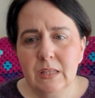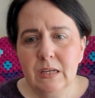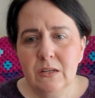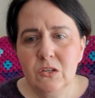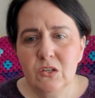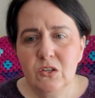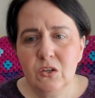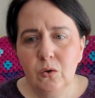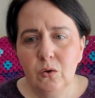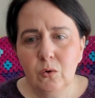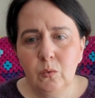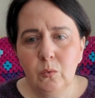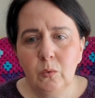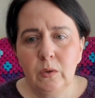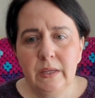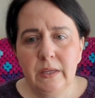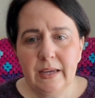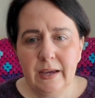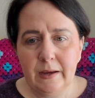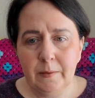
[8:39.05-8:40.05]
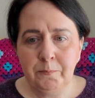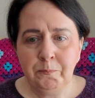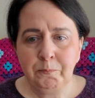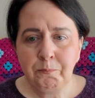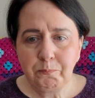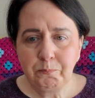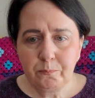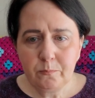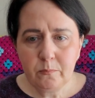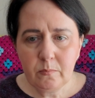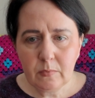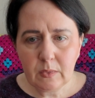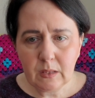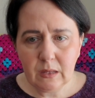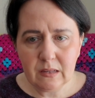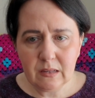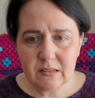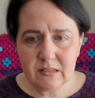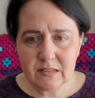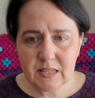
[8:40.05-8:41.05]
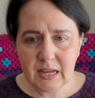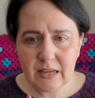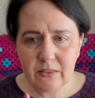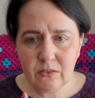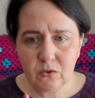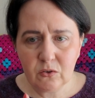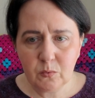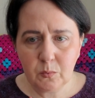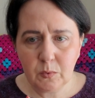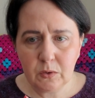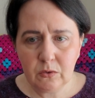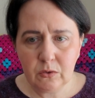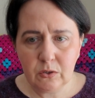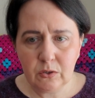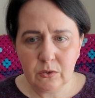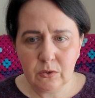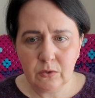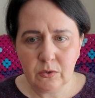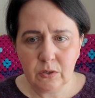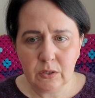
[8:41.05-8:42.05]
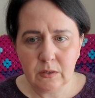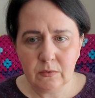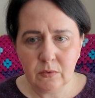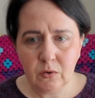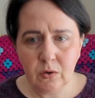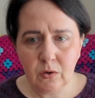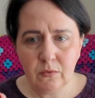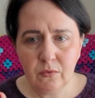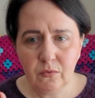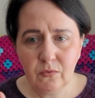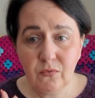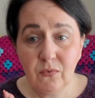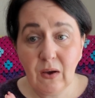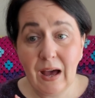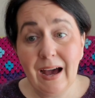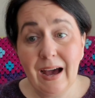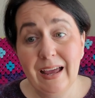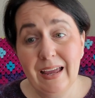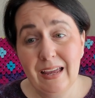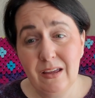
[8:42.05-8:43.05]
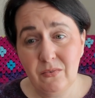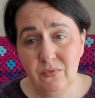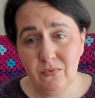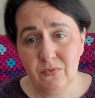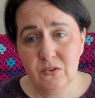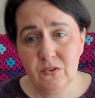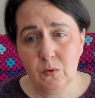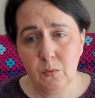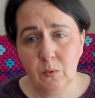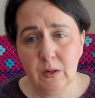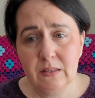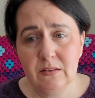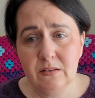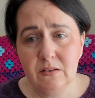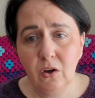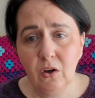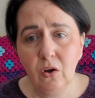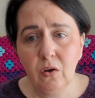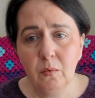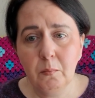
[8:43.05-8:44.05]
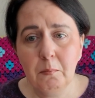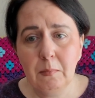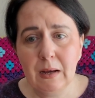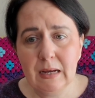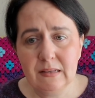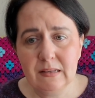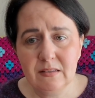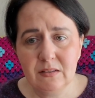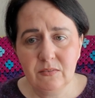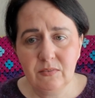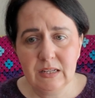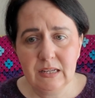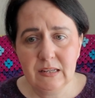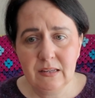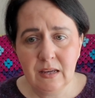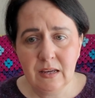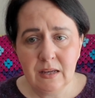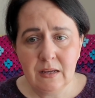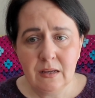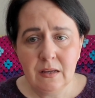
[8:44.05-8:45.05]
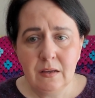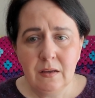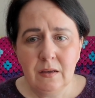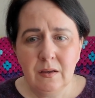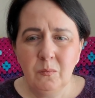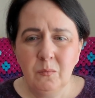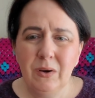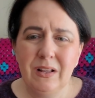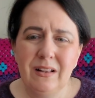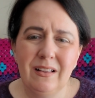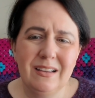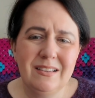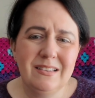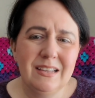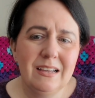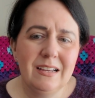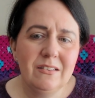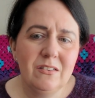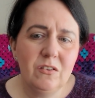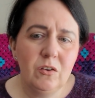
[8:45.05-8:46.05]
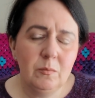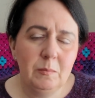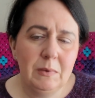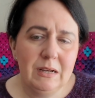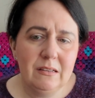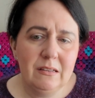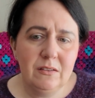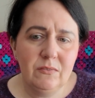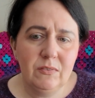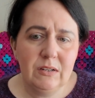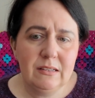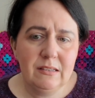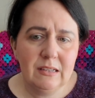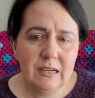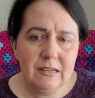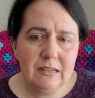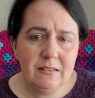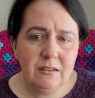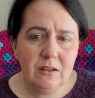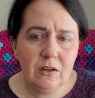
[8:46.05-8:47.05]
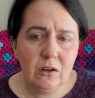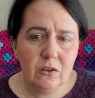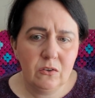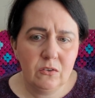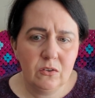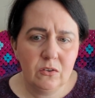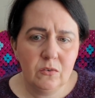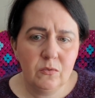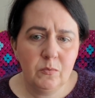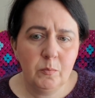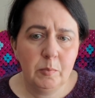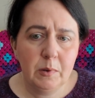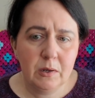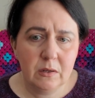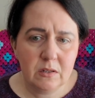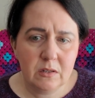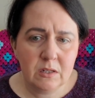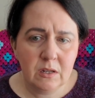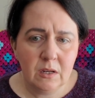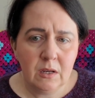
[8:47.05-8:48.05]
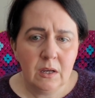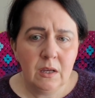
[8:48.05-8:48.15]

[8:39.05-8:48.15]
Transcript: So yeah, as I say, there's 5, so it's not massively, well, I say it's not massively size inclusive, but